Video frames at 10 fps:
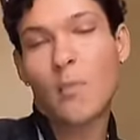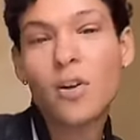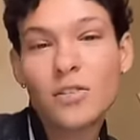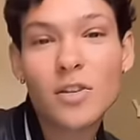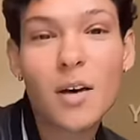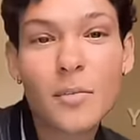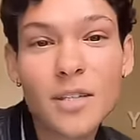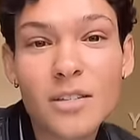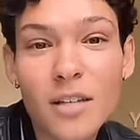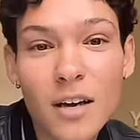I'm also
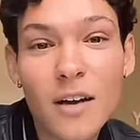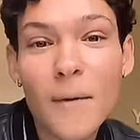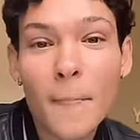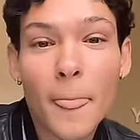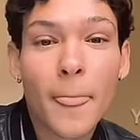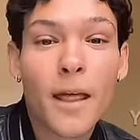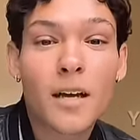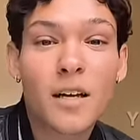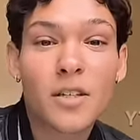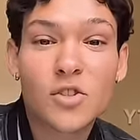coming to
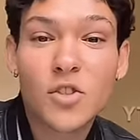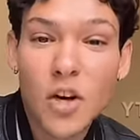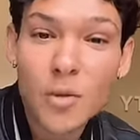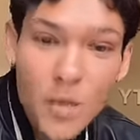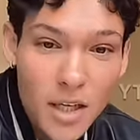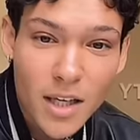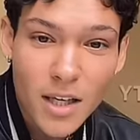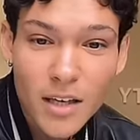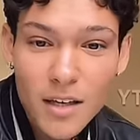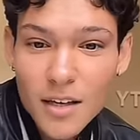
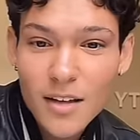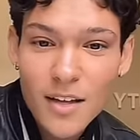Germany